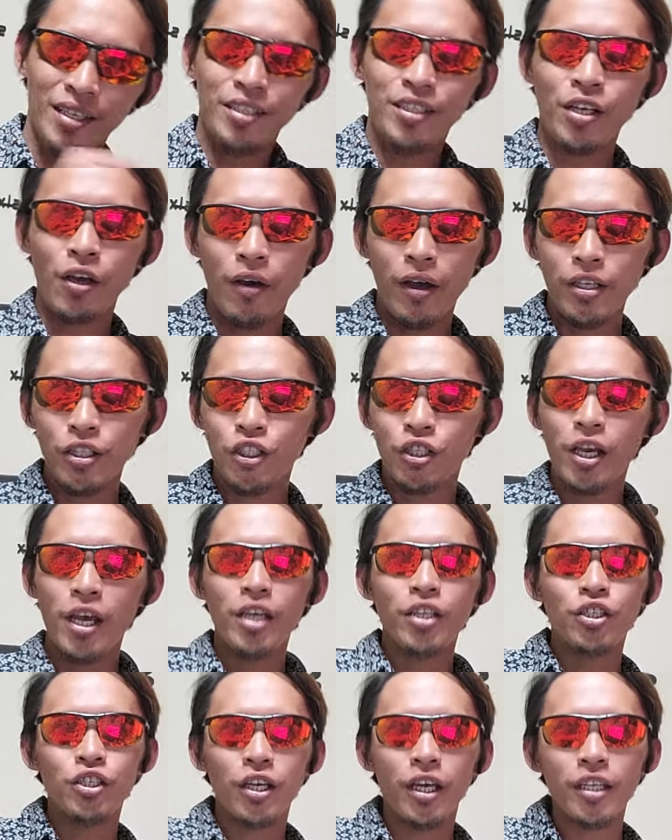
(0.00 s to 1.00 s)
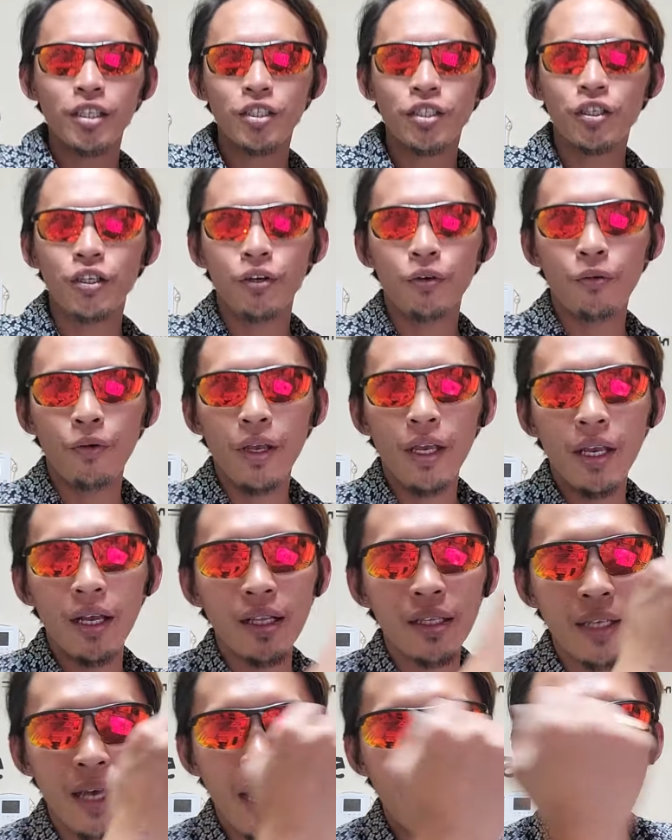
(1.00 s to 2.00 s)
so I changed it to
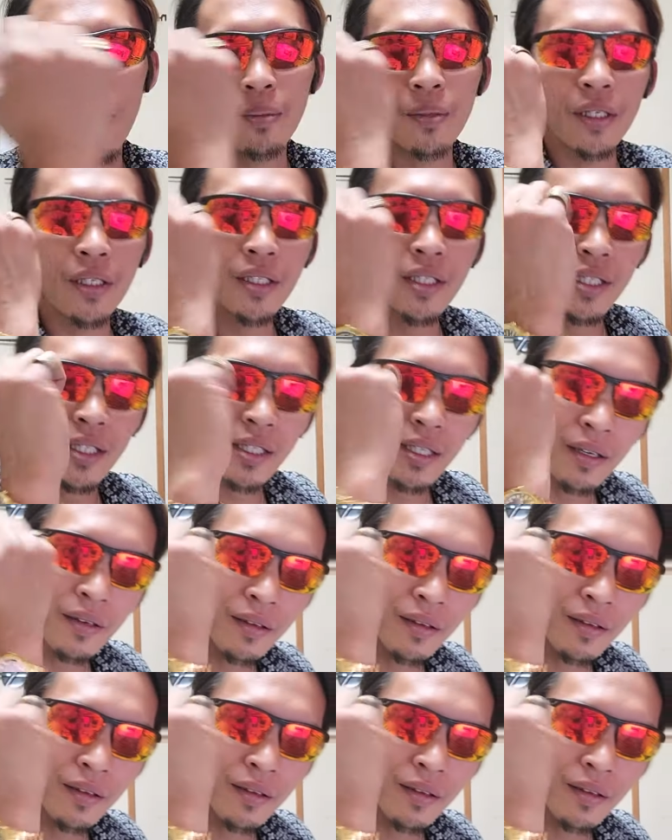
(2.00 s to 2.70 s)
real diamonds.